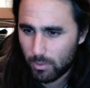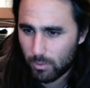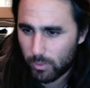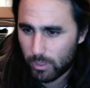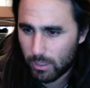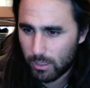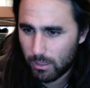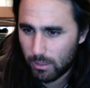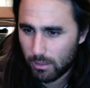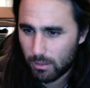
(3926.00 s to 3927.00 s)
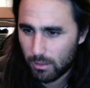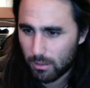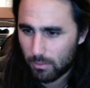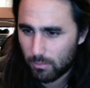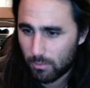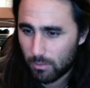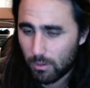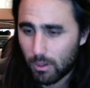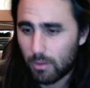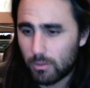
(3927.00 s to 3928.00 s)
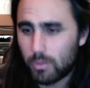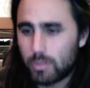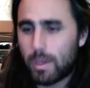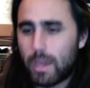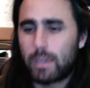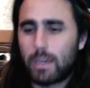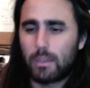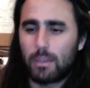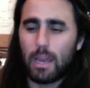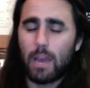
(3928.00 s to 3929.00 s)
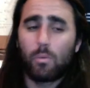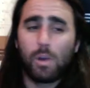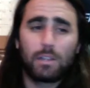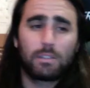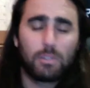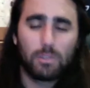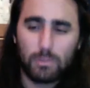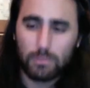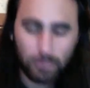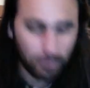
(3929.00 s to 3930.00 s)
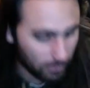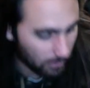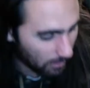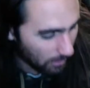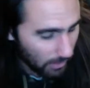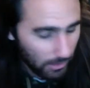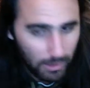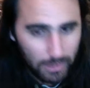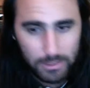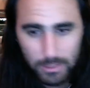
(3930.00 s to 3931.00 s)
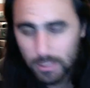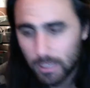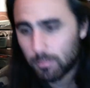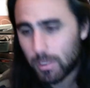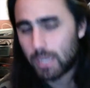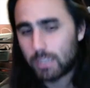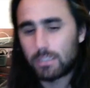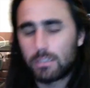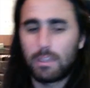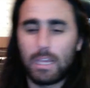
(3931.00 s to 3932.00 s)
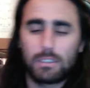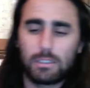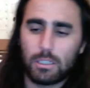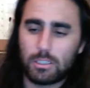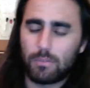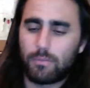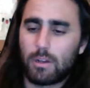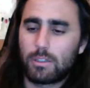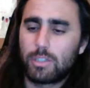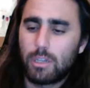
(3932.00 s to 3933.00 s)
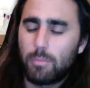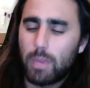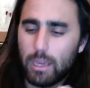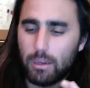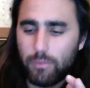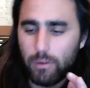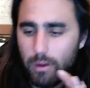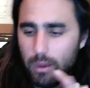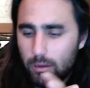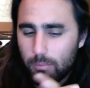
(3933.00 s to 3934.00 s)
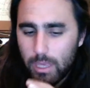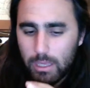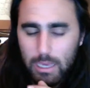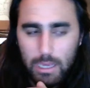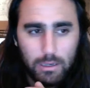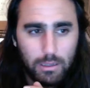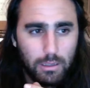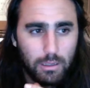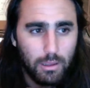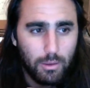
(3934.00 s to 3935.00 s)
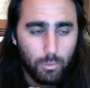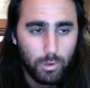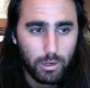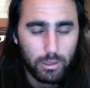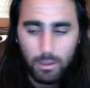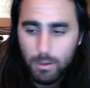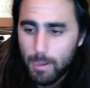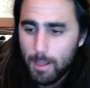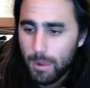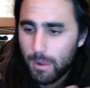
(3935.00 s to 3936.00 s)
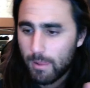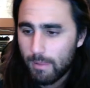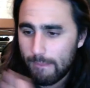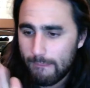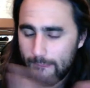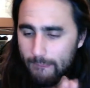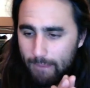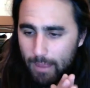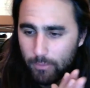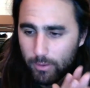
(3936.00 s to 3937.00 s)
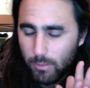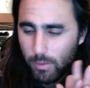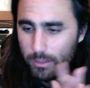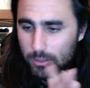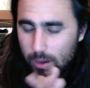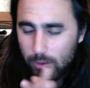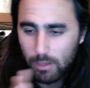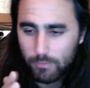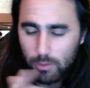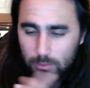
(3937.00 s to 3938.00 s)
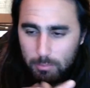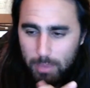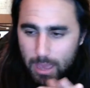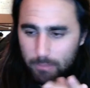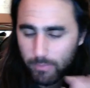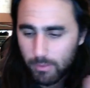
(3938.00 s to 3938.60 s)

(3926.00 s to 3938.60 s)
are we at? Oh, use my icon, and I want to. It's just like, man, that's such a far trip. I got to figure out how to make Canada work. I really want to. I would love to go up to Banff.